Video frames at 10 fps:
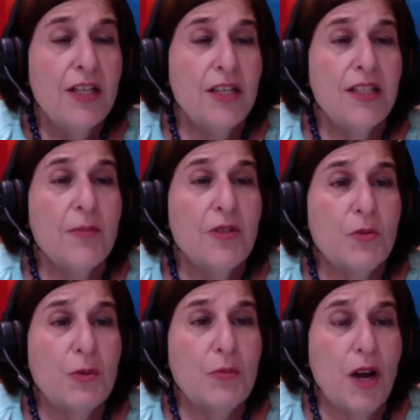the
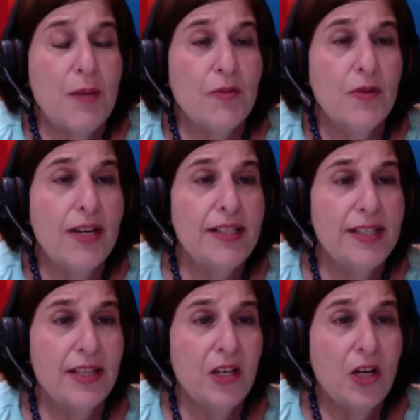subsequent Pride
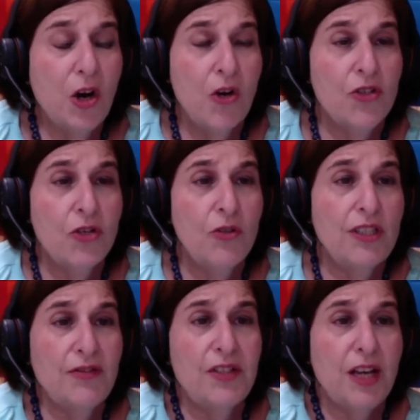parades, and also a
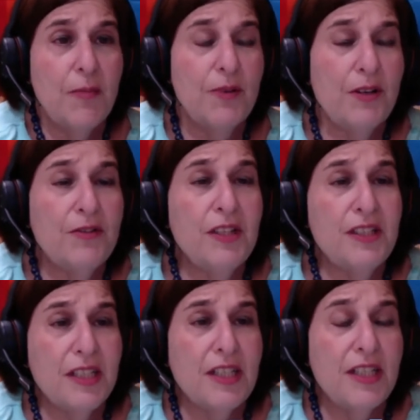lifting up of the
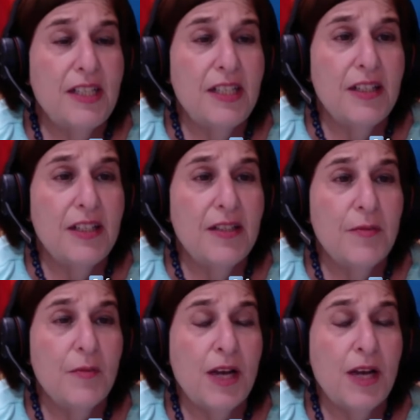dignity and